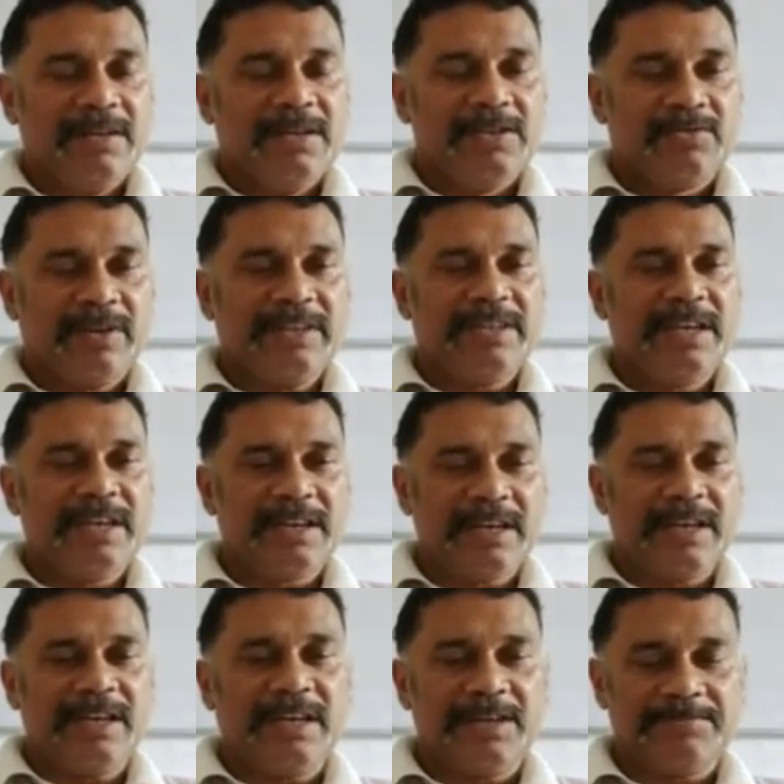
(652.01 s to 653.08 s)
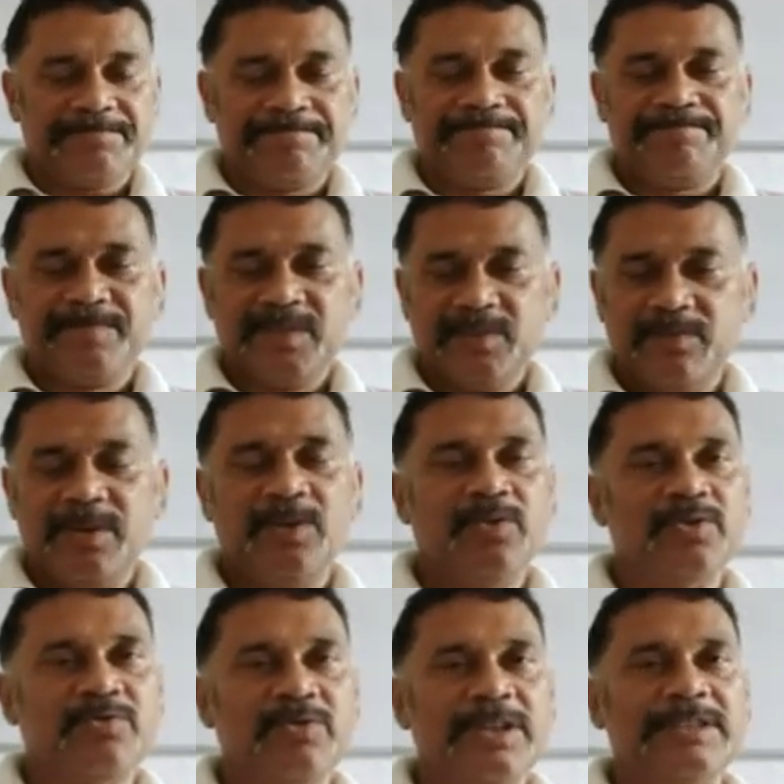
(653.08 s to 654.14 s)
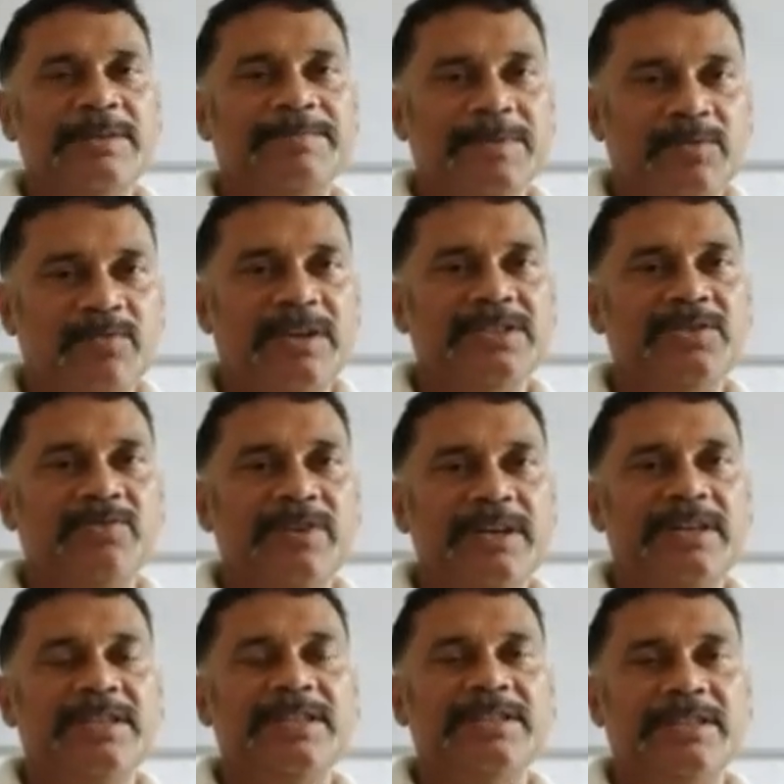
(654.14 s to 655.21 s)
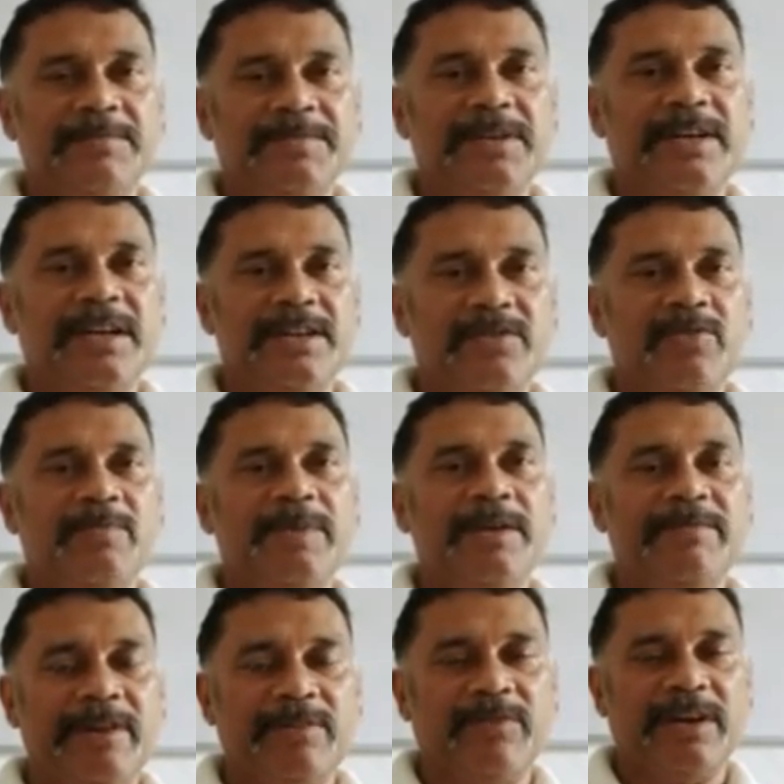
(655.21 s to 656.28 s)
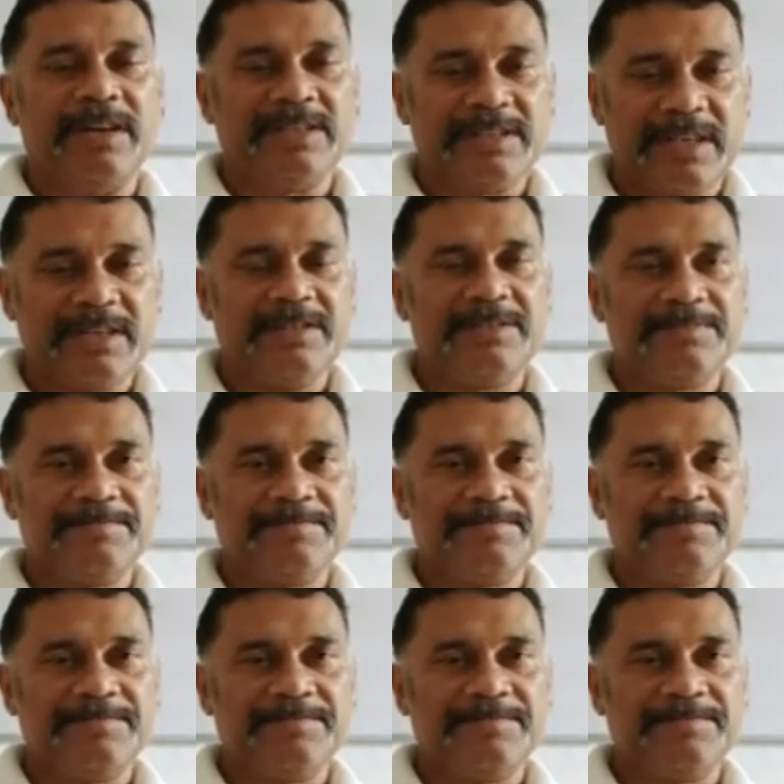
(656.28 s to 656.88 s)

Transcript: So I think you will go through the chapter. Once you read this chapter, and you will be able to understand.